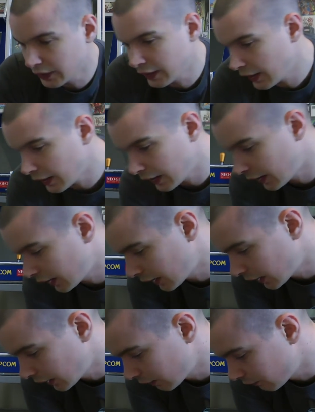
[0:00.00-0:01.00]

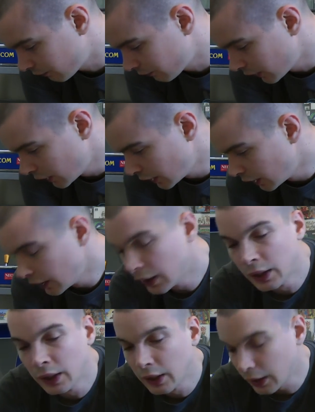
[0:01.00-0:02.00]
have
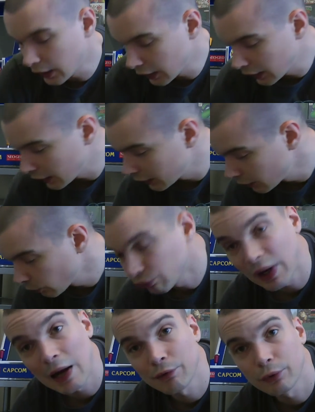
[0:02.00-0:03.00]
a little
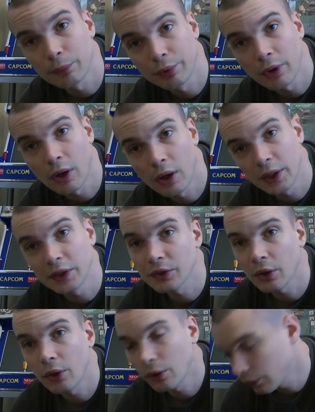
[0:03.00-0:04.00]
raffle prize
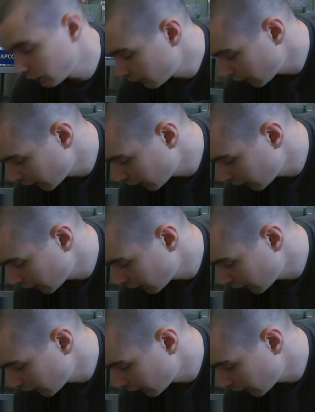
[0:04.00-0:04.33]
on